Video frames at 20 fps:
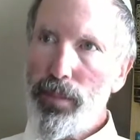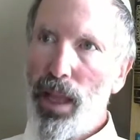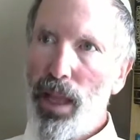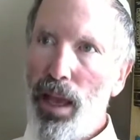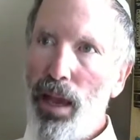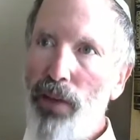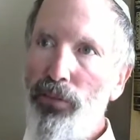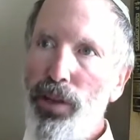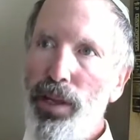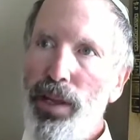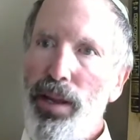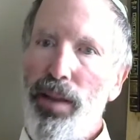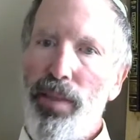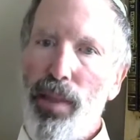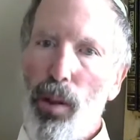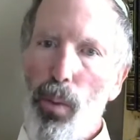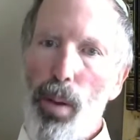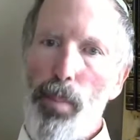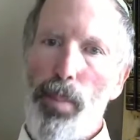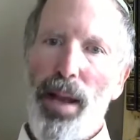every year
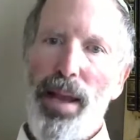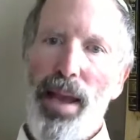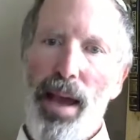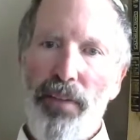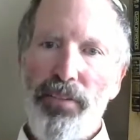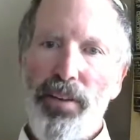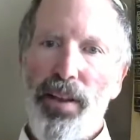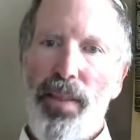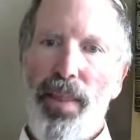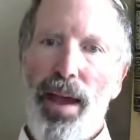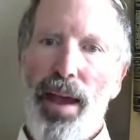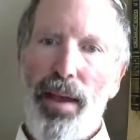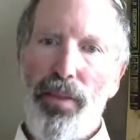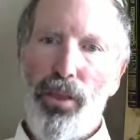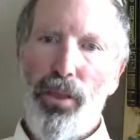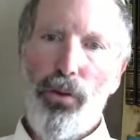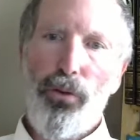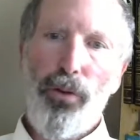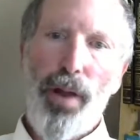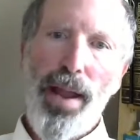that went by after
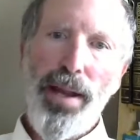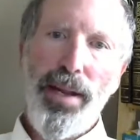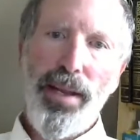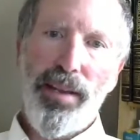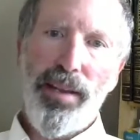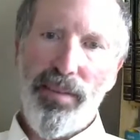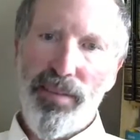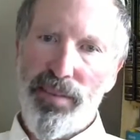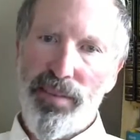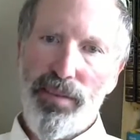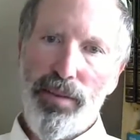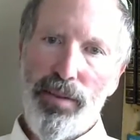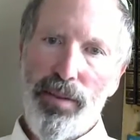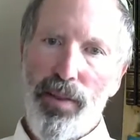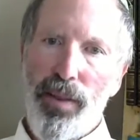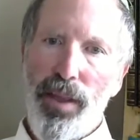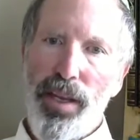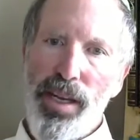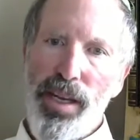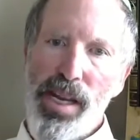that, the radius
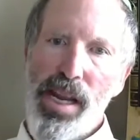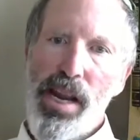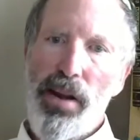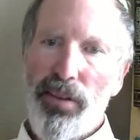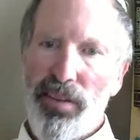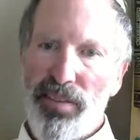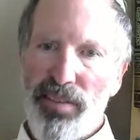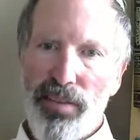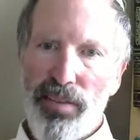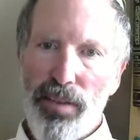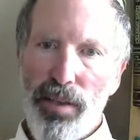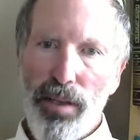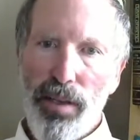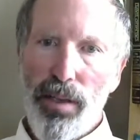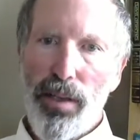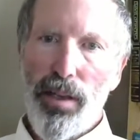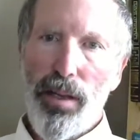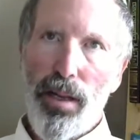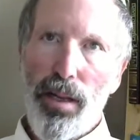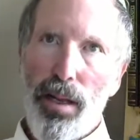to the nearest
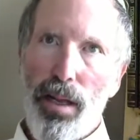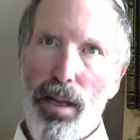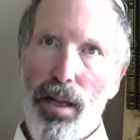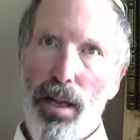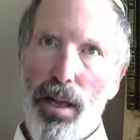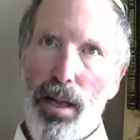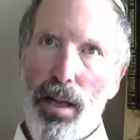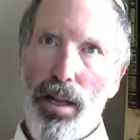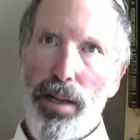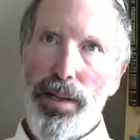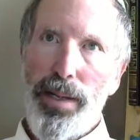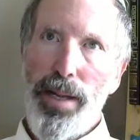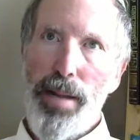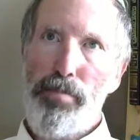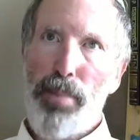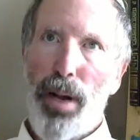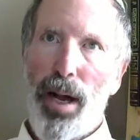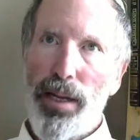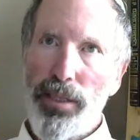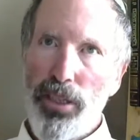
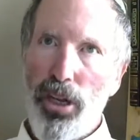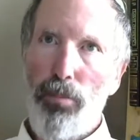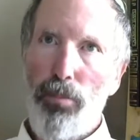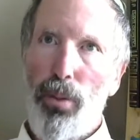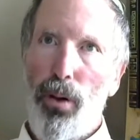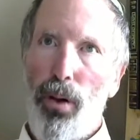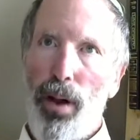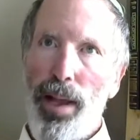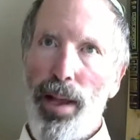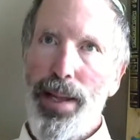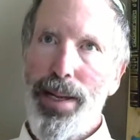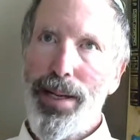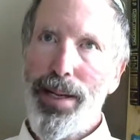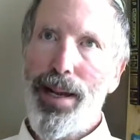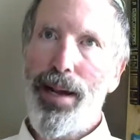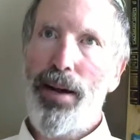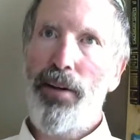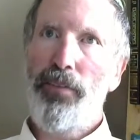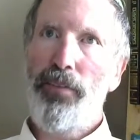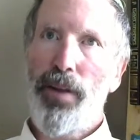departure point
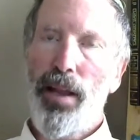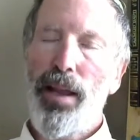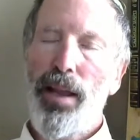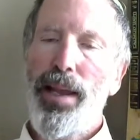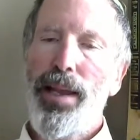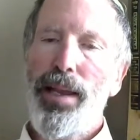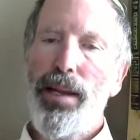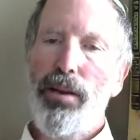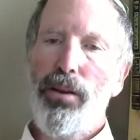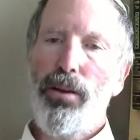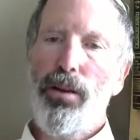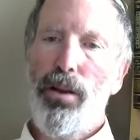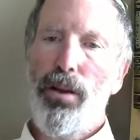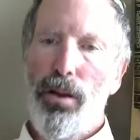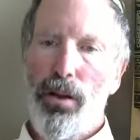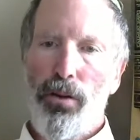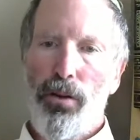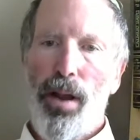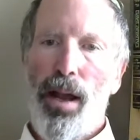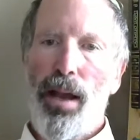of light
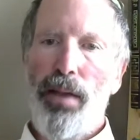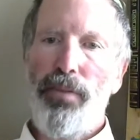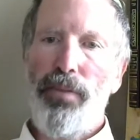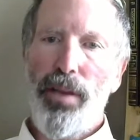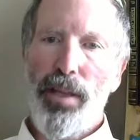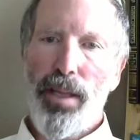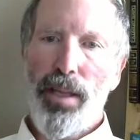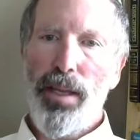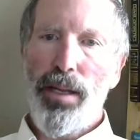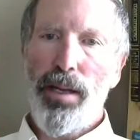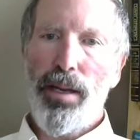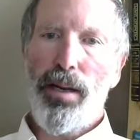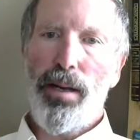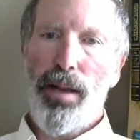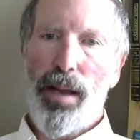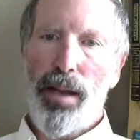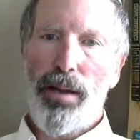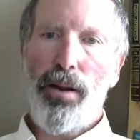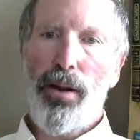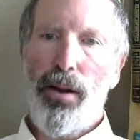arriving here
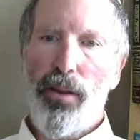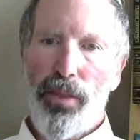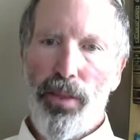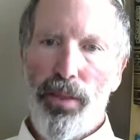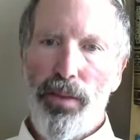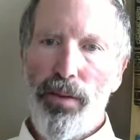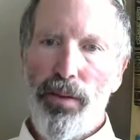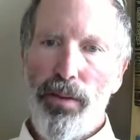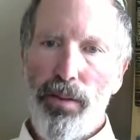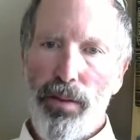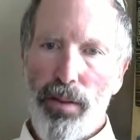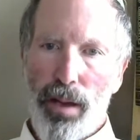at Earth, the